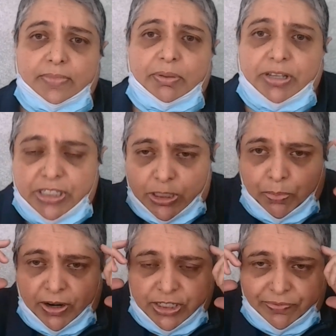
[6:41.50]
Because it's
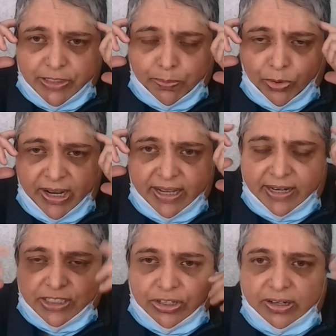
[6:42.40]
parts of his brain
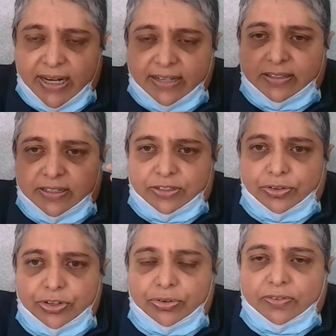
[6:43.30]
that's connected
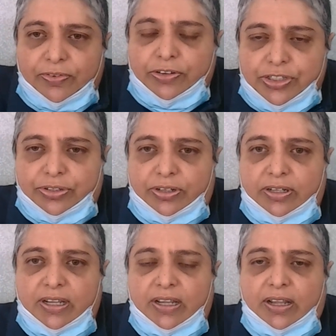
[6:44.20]
to the universal